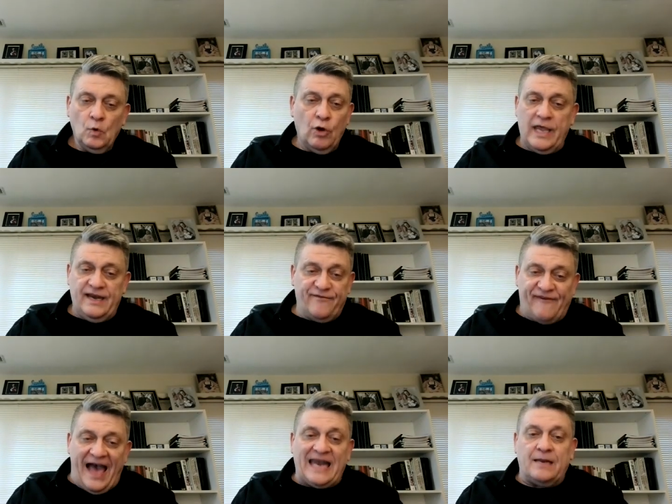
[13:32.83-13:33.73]
Well, he
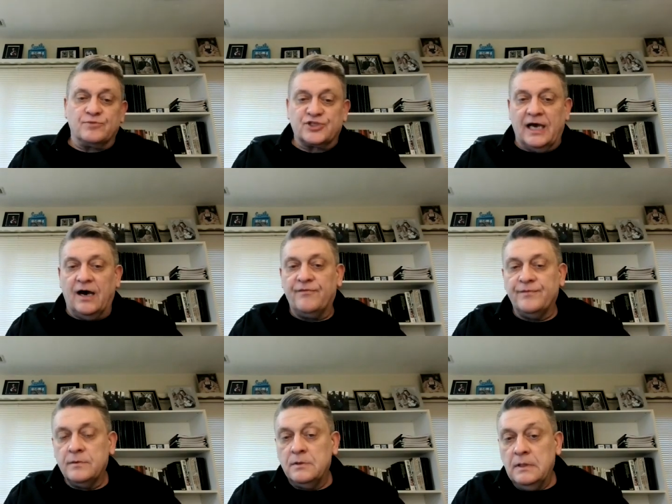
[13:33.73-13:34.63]
defined himself
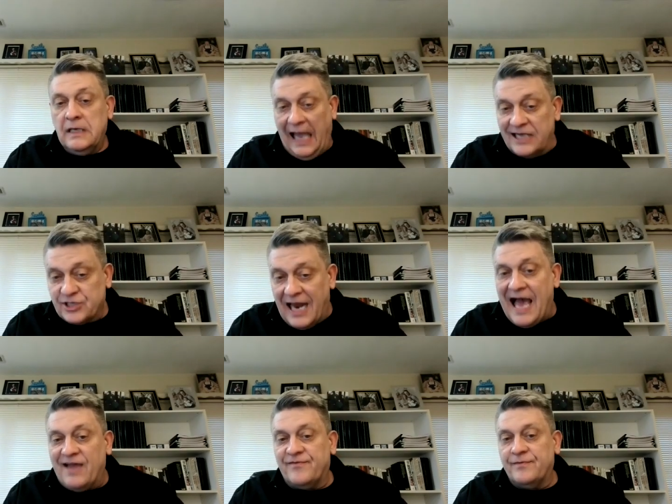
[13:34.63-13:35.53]
as
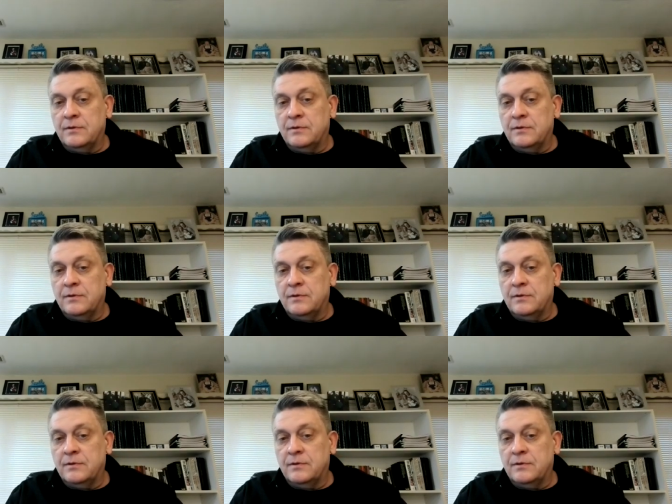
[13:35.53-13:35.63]
life.